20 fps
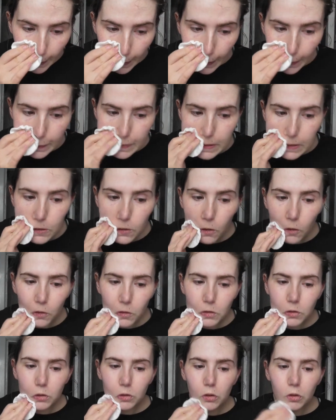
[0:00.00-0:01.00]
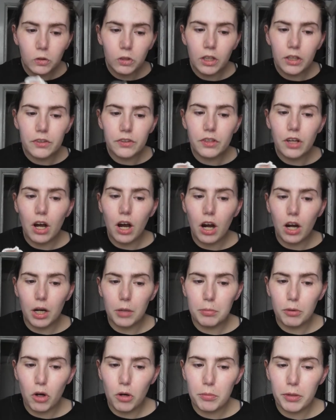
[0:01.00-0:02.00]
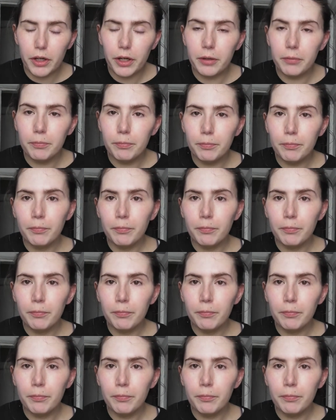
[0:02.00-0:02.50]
acid, also known as carbomer,